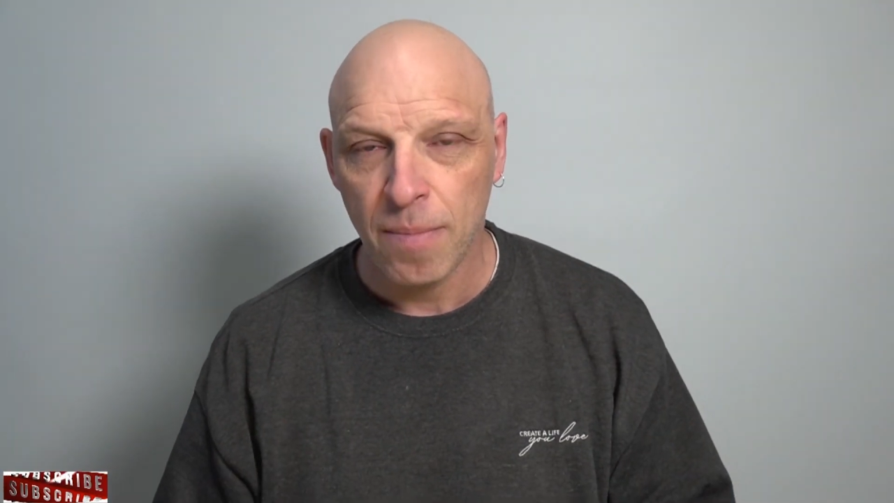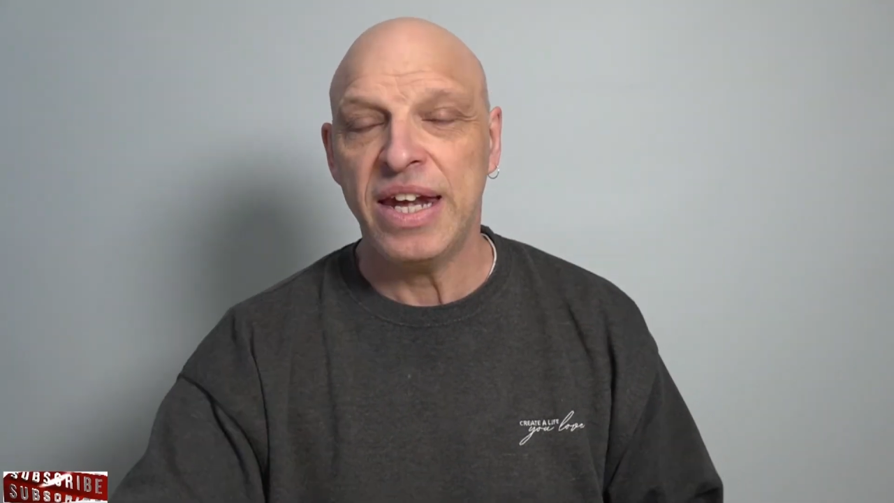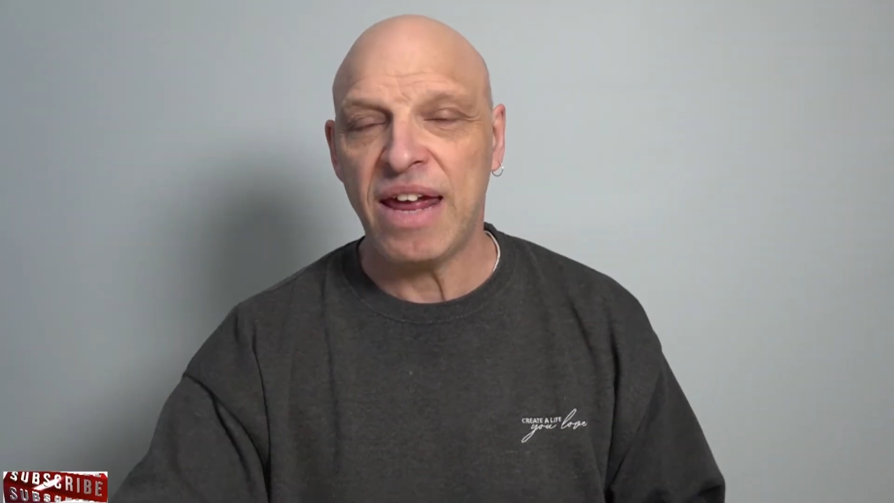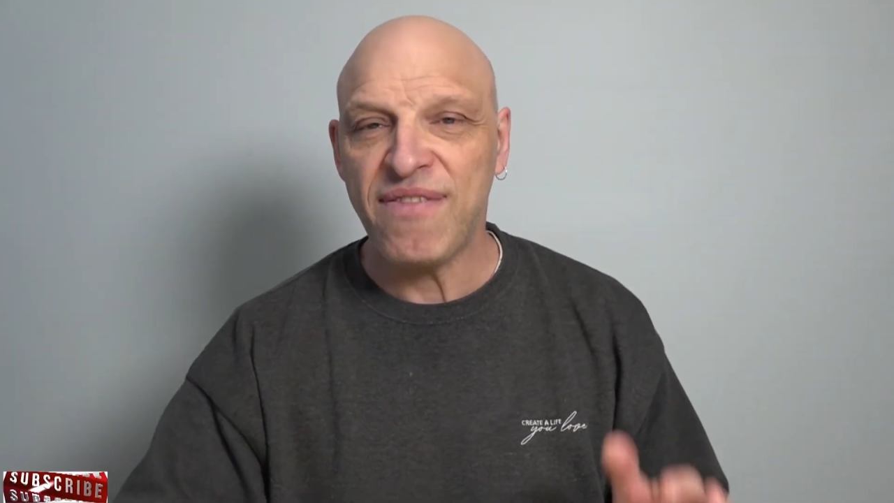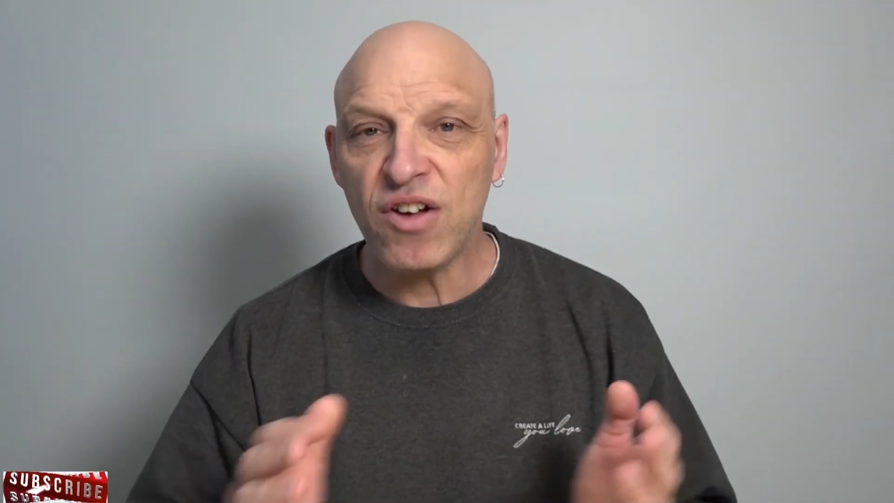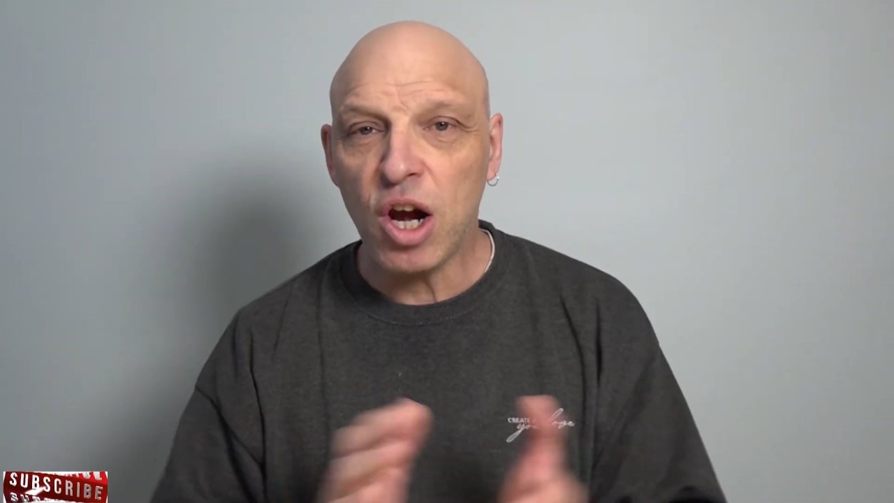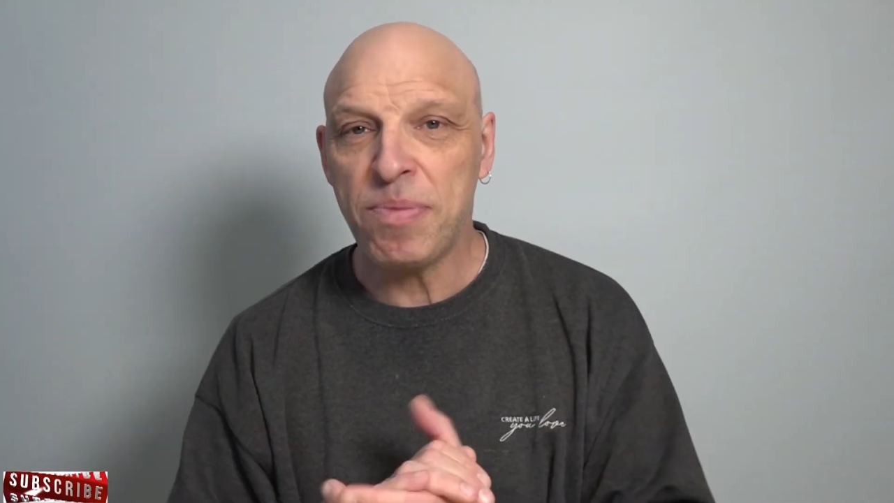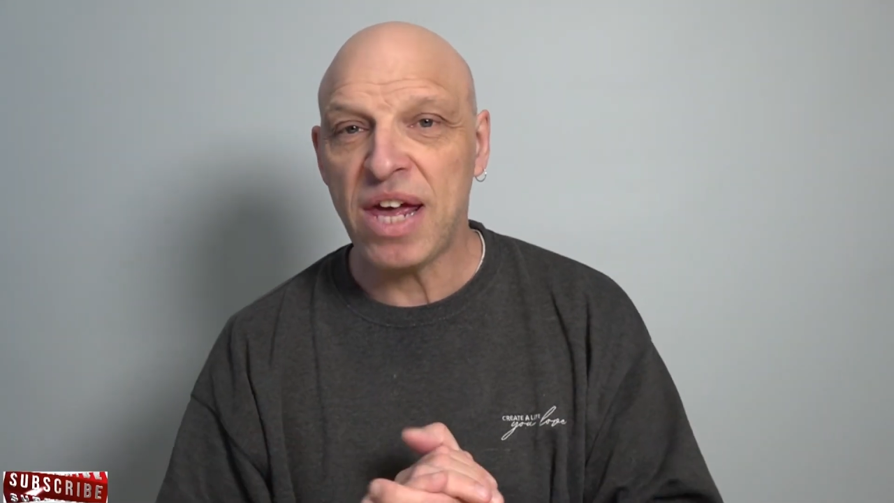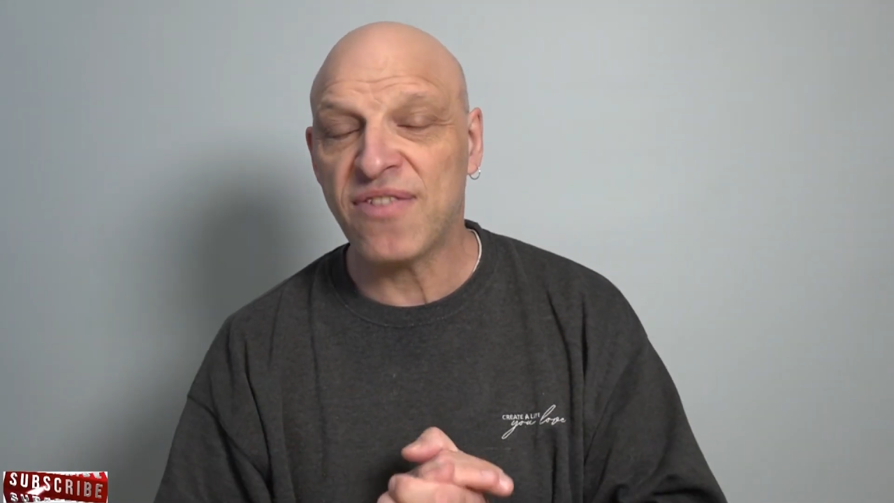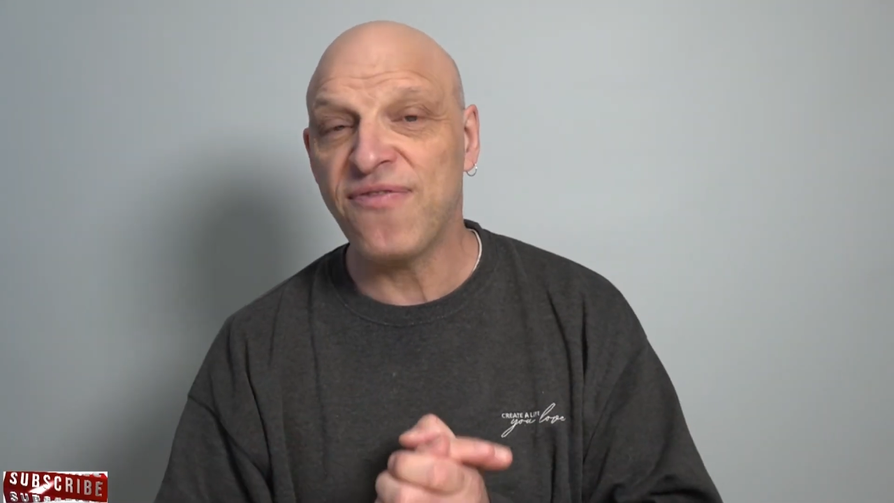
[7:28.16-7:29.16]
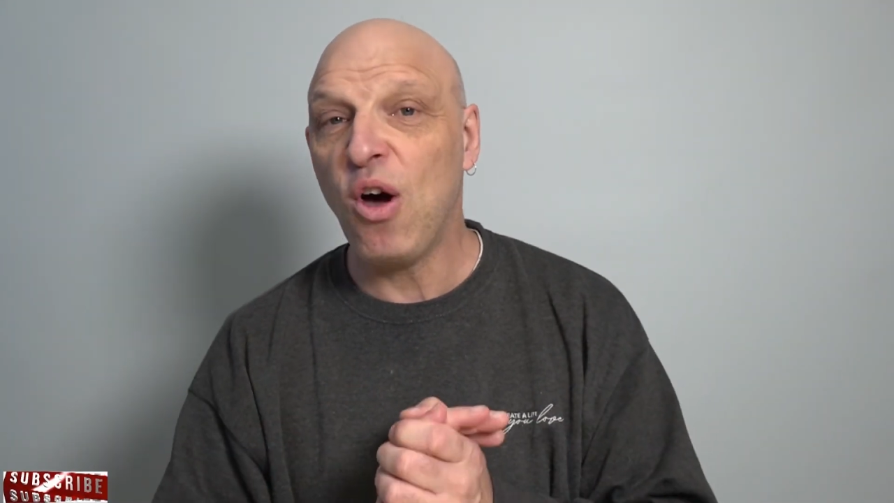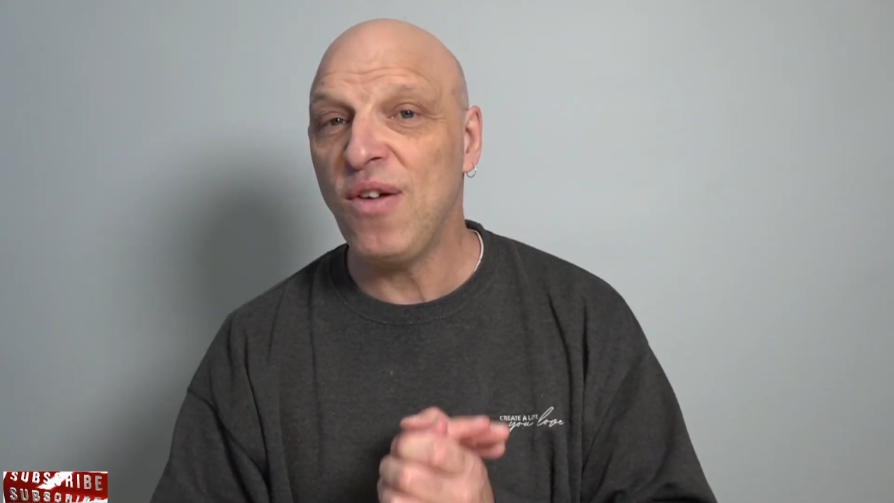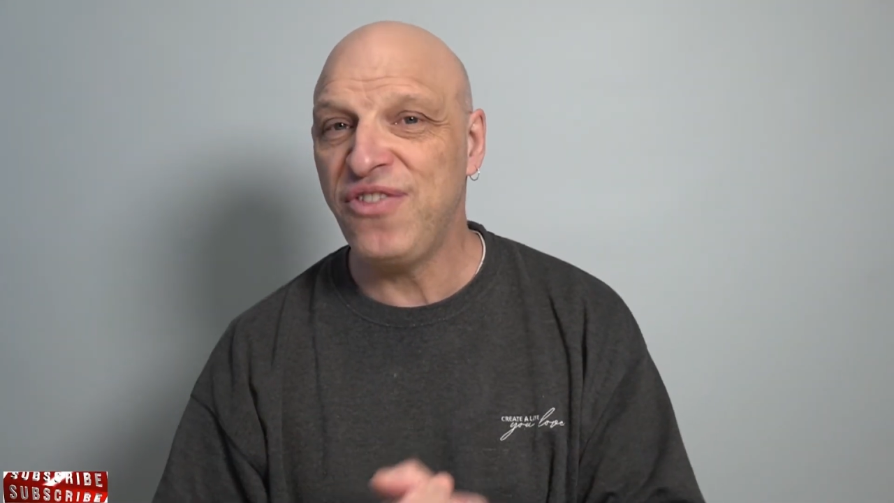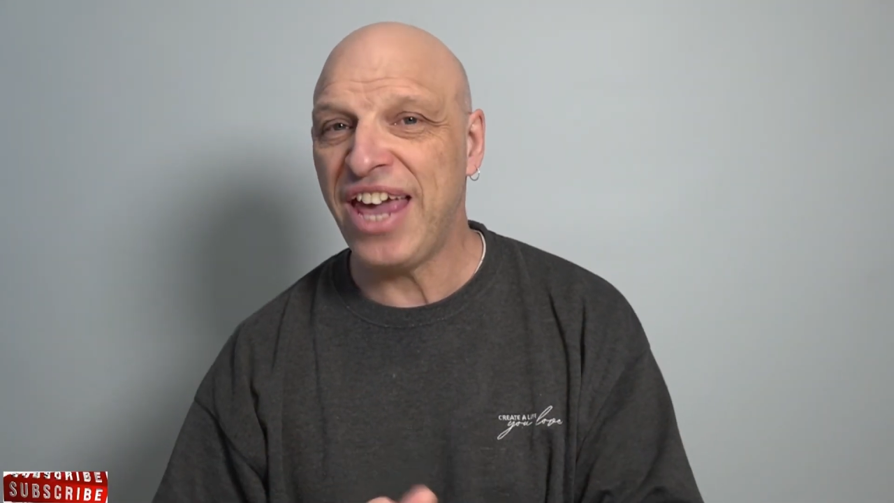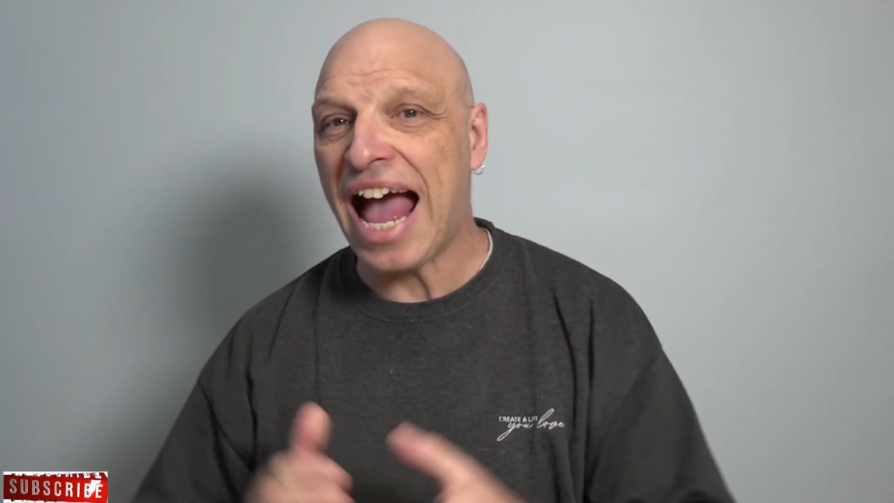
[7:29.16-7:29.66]
Now, if you haven't got a
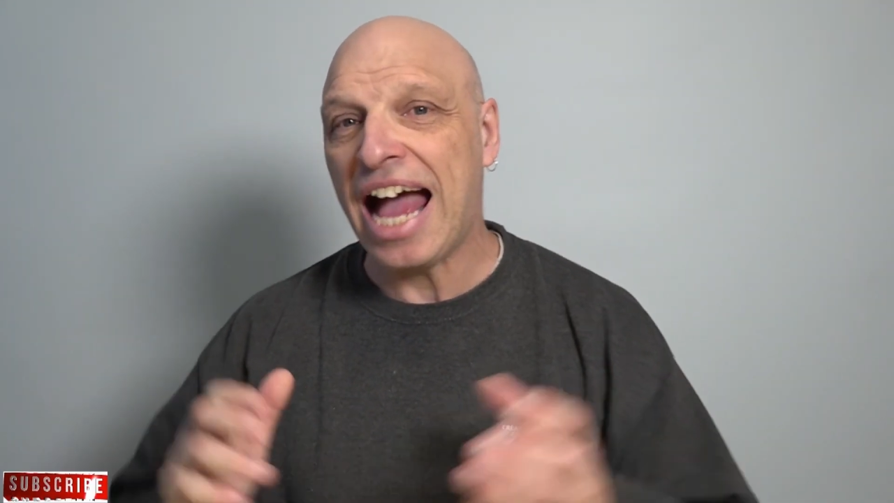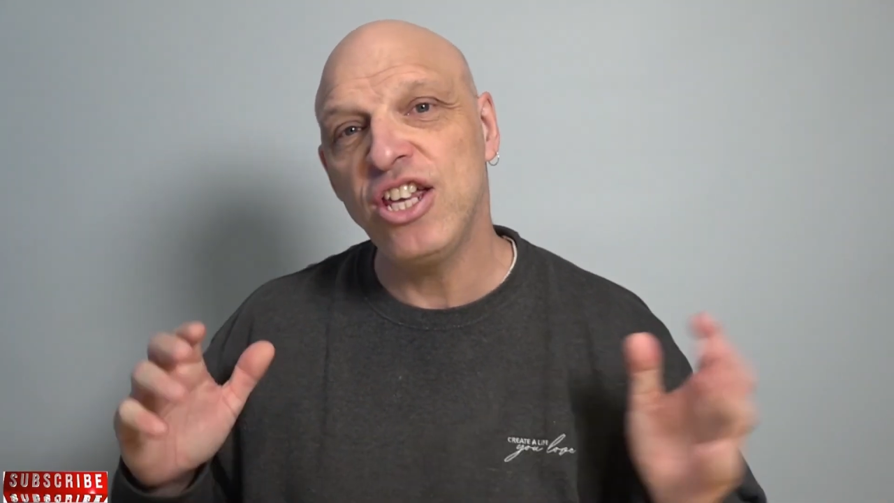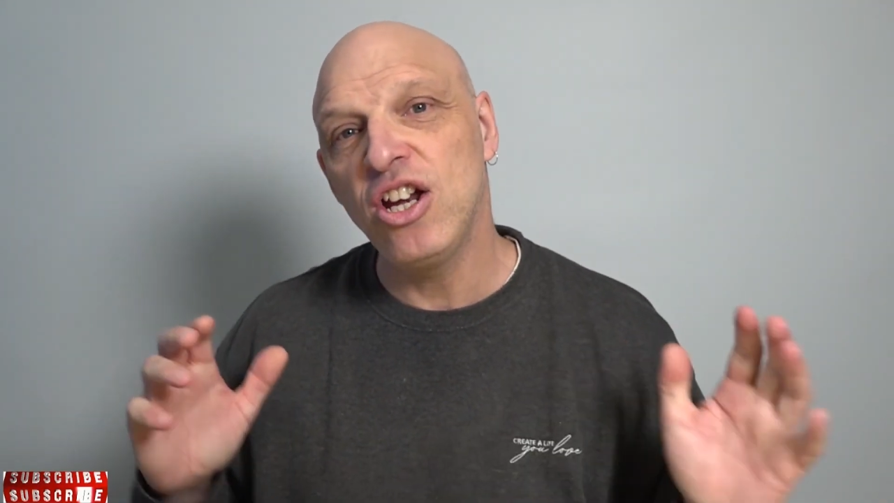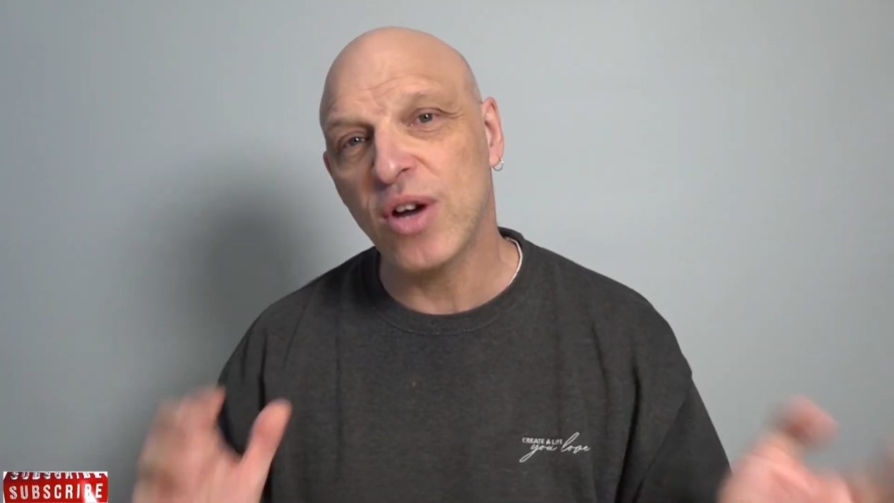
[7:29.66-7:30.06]
PS5 yet and you're